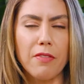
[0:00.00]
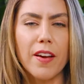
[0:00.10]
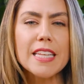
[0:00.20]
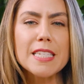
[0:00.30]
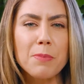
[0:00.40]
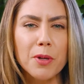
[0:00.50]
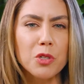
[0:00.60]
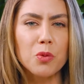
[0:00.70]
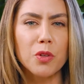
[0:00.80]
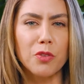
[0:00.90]
I find the
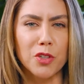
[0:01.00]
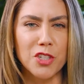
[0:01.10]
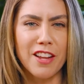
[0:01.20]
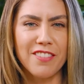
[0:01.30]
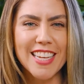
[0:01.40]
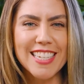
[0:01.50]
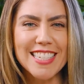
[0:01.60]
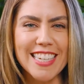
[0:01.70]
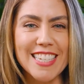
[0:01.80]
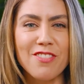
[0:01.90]
spiritual version of this
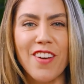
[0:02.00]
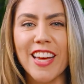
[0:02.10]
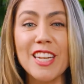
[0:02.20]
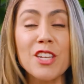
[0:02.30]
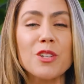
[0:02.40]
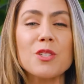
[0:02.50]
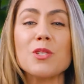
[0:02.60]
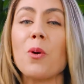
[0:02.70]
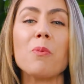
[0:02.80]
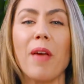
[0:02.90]
is finding your
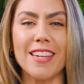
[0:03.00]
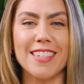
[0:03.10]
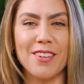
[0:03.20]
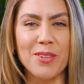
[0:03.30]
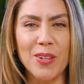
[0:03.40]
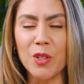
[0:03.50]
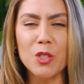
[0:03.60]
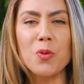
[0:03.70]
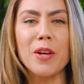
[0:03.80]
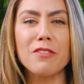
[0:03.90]
soulmate or your
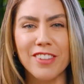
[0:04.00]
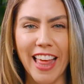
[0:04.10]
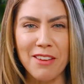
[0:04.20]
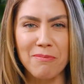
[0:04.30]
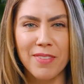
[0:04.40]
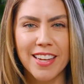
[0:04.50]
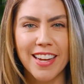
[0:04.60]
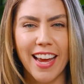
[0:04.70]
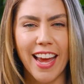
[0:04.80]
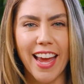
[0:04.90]
twin flame.
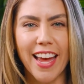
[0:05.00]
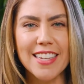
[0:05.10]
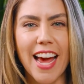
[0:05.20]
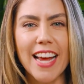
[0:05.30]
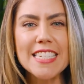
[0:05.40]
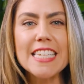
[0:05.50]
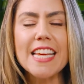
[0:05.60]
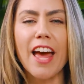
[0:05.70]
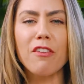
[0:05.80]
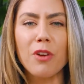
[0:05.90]
And I see
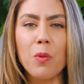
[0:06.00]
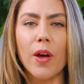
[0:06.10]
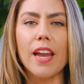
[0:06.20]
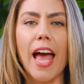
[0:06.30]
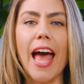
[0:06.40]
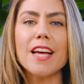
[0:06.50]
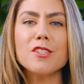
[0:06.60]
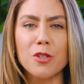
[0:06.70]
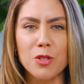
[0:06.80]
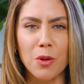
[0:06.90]
everyone
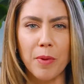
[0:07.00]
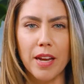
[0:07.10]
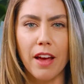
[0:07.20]
as your soulmate.